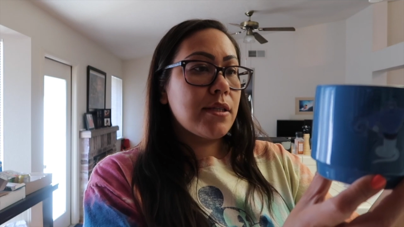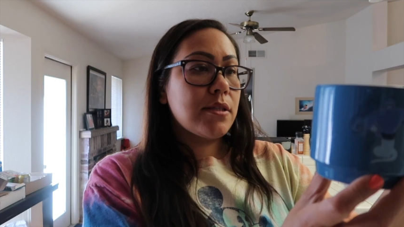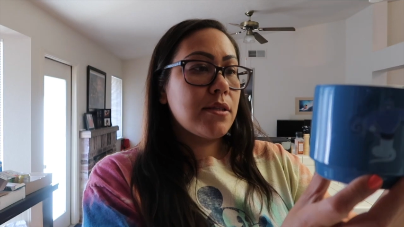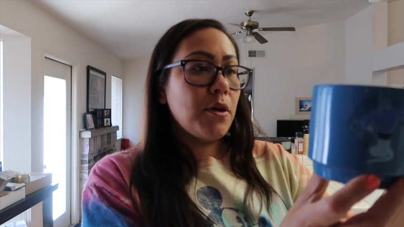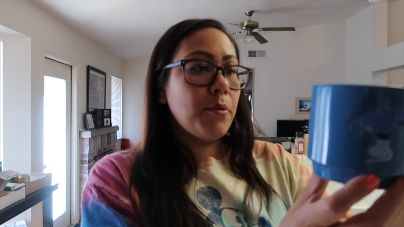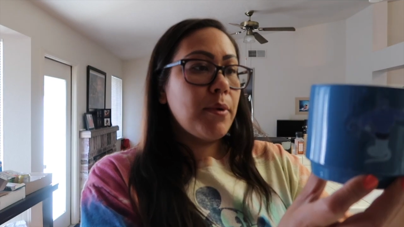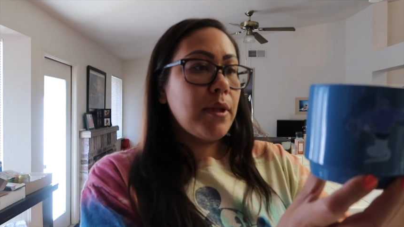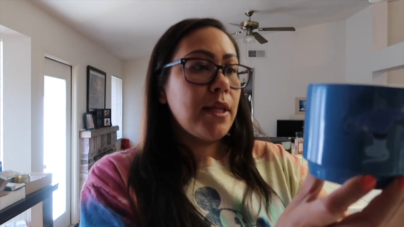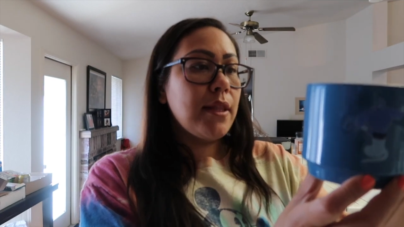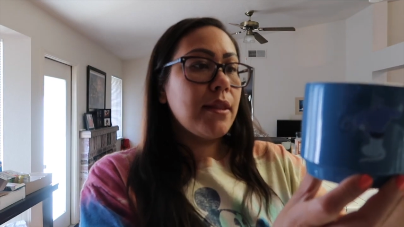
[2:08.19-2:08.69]

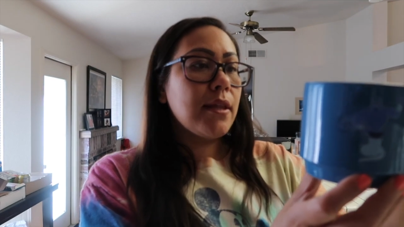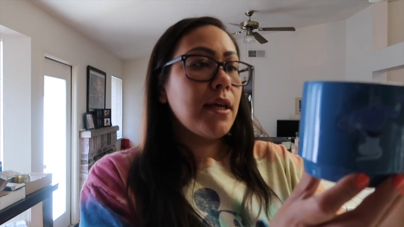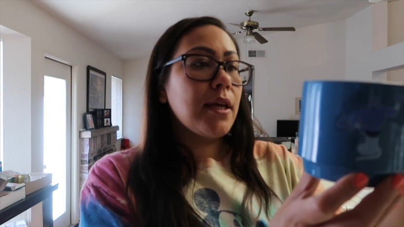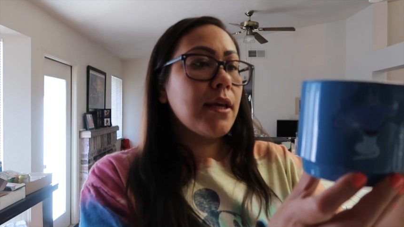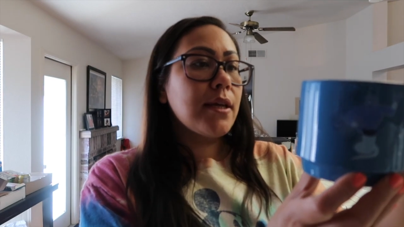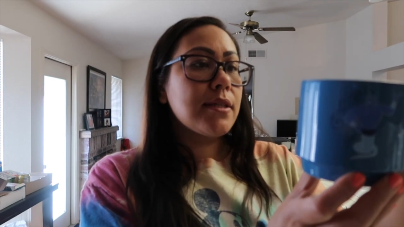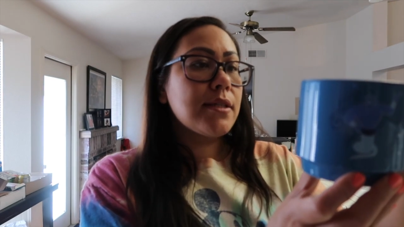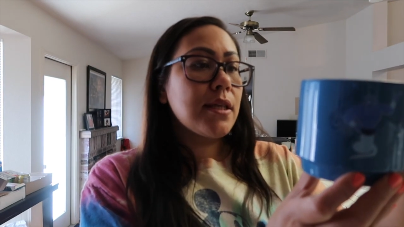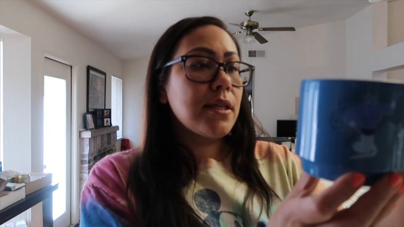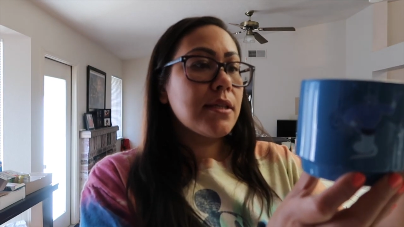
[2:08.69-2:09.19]
so many
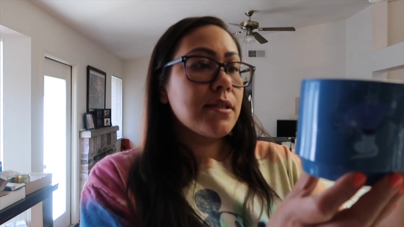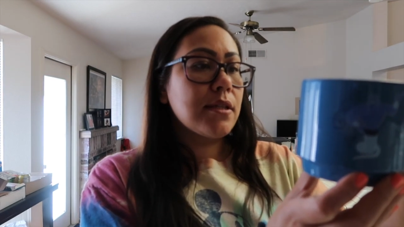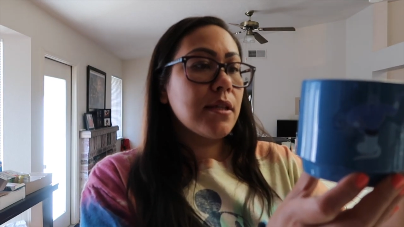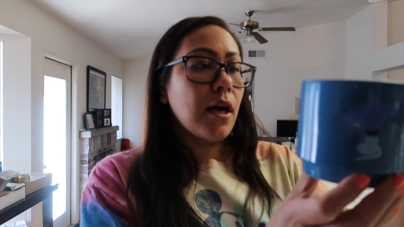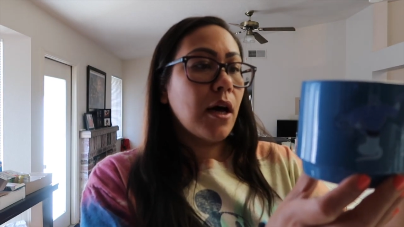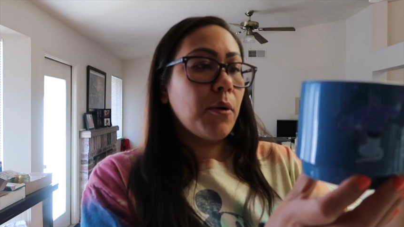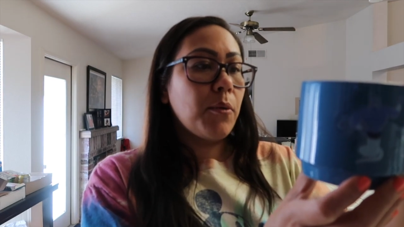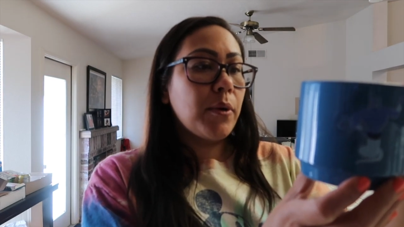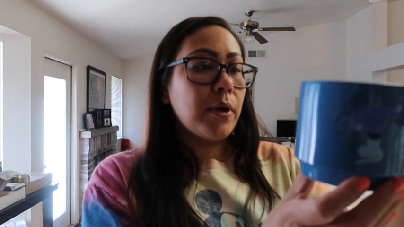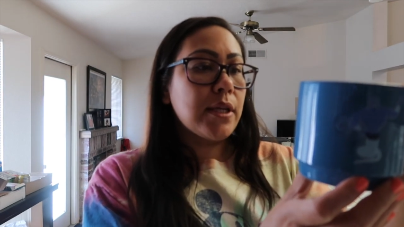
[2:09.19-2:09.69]
things, it's
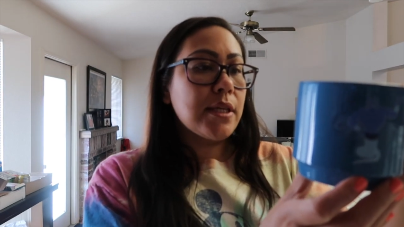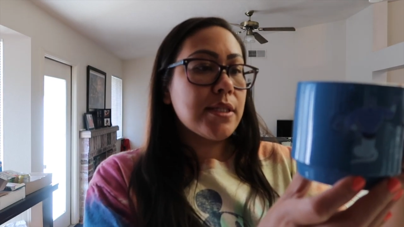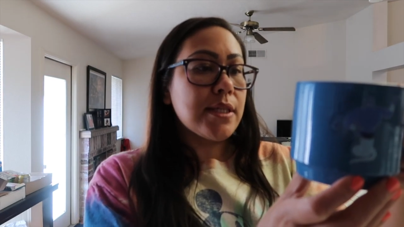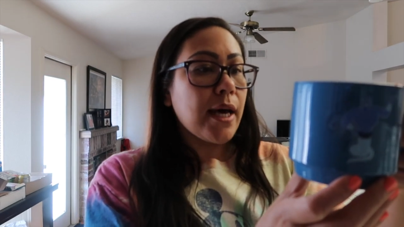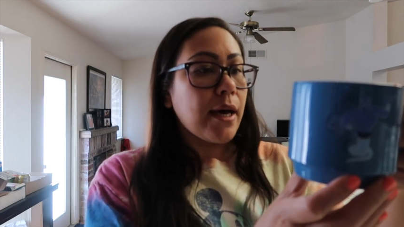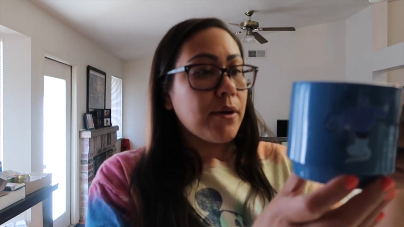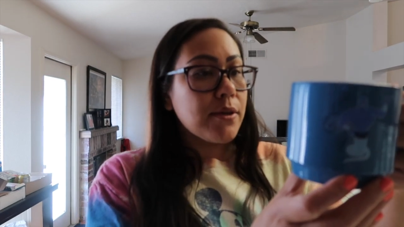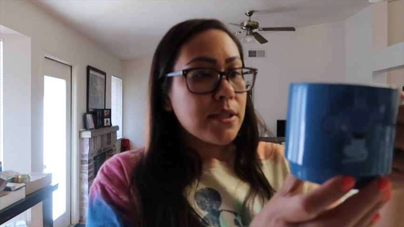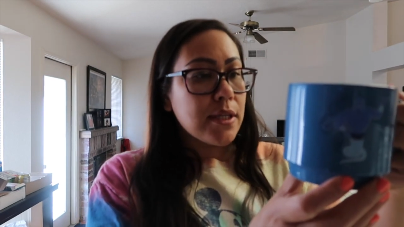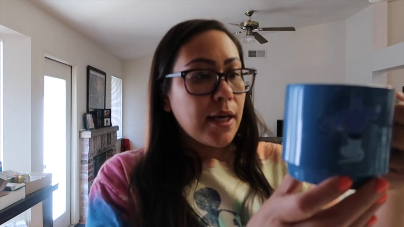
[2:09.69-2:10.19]
not what is
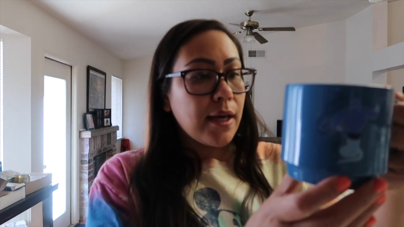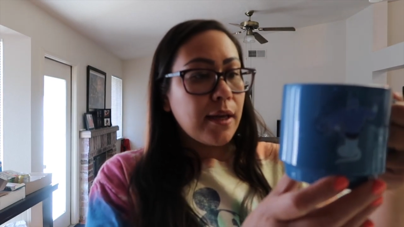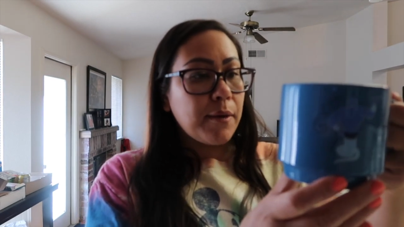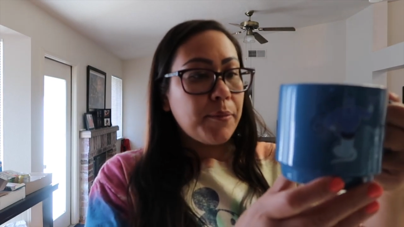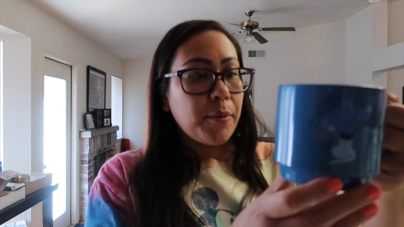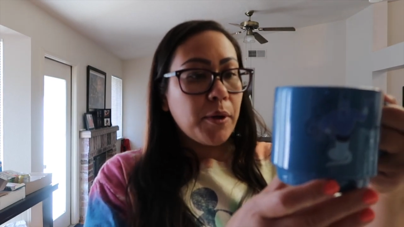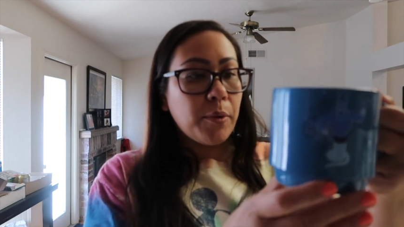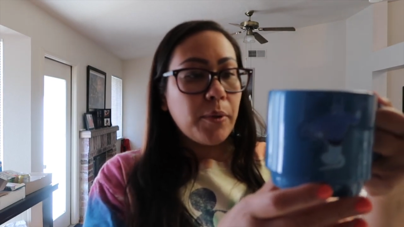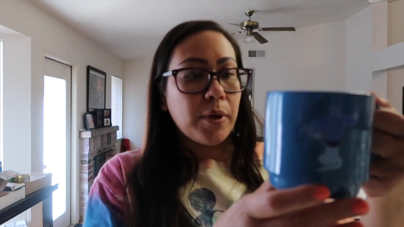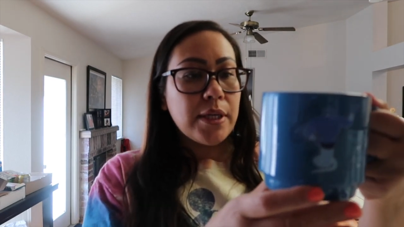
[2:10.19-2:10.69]

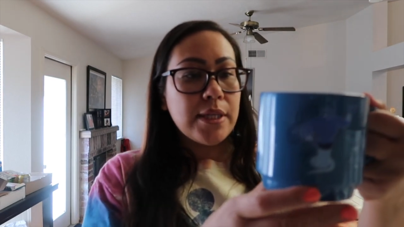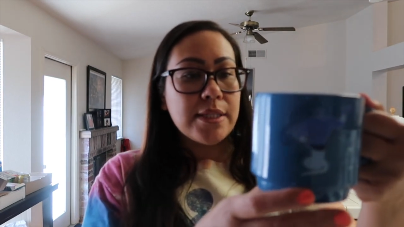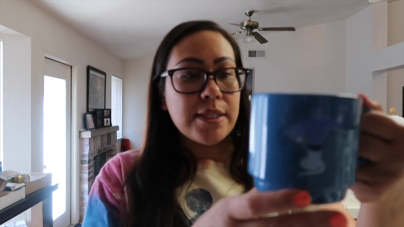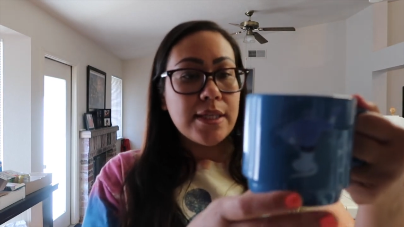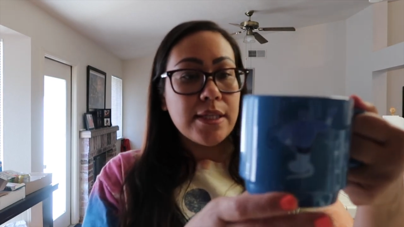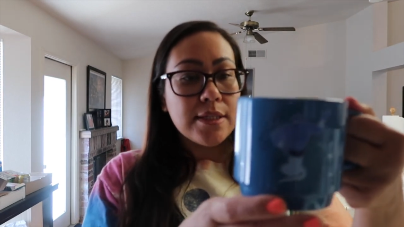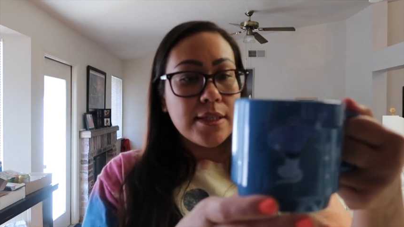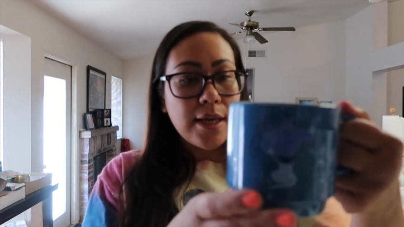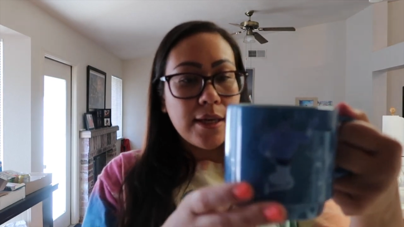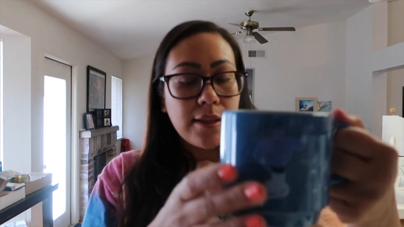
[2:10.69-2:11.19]
outside, but what is
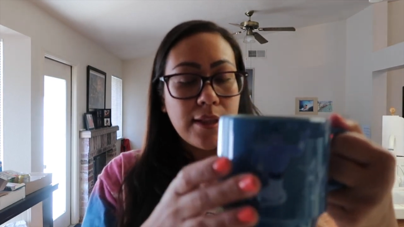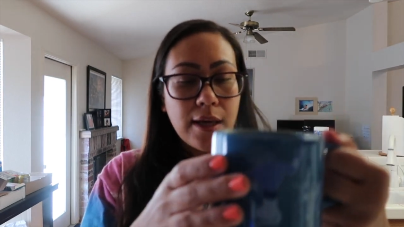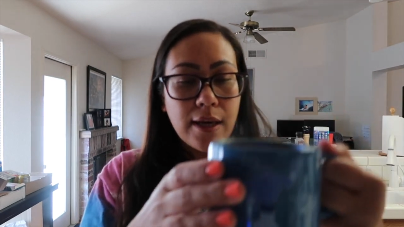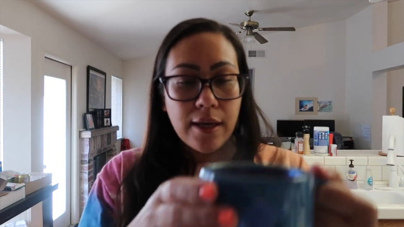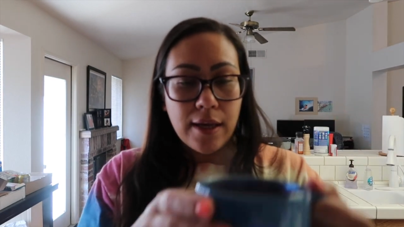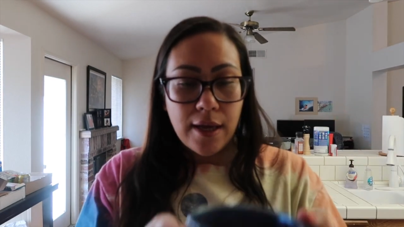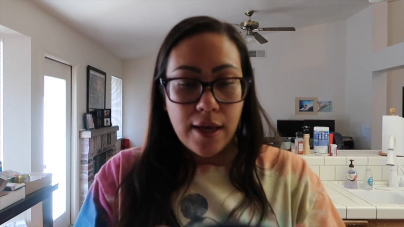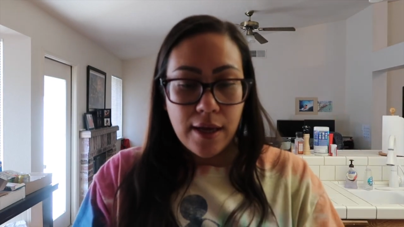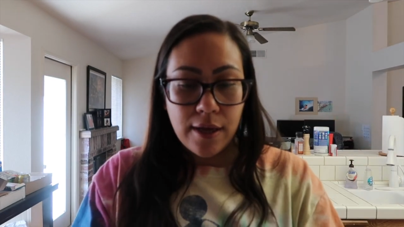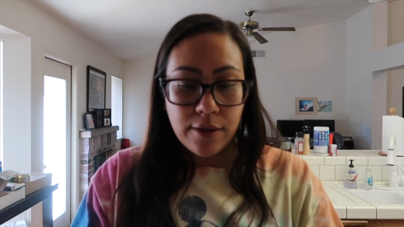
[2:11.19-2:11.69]
inside
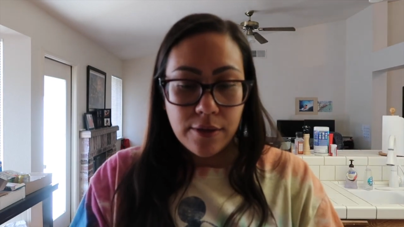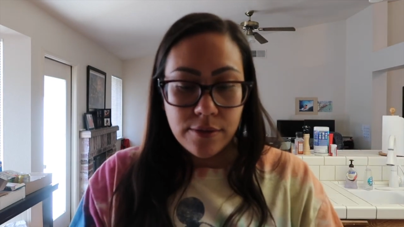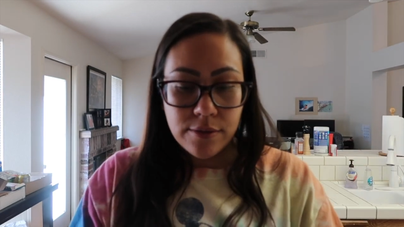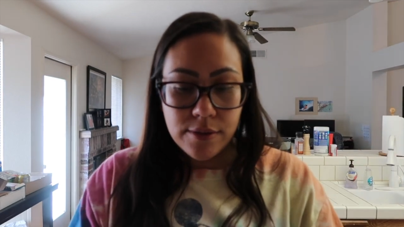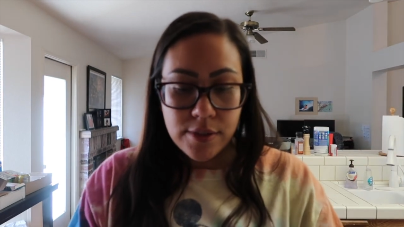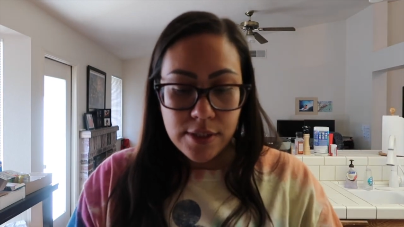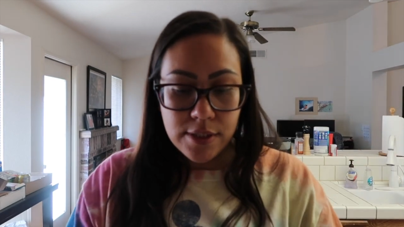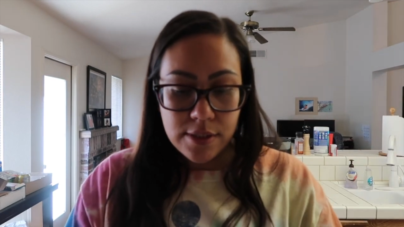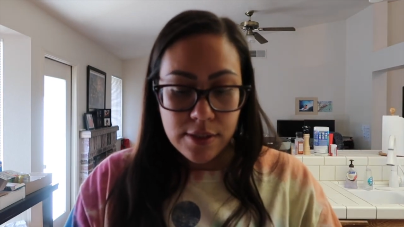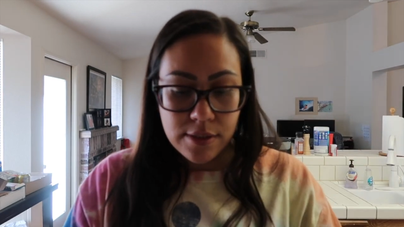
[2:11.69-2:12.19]
that
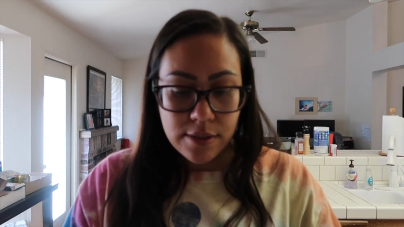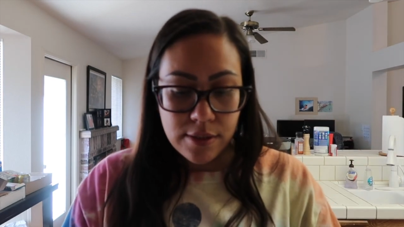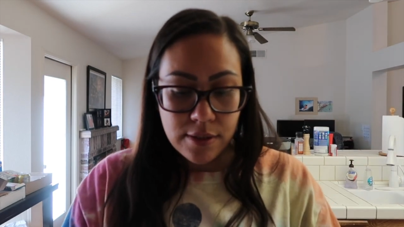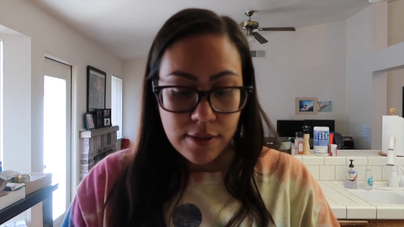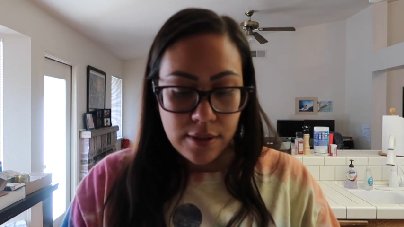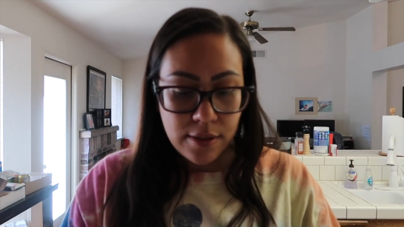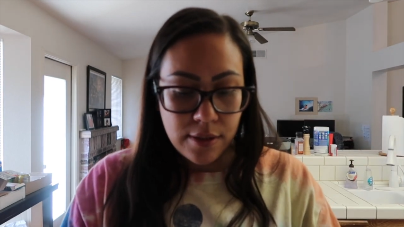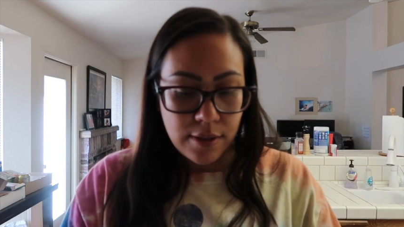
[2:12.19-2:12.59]
counts.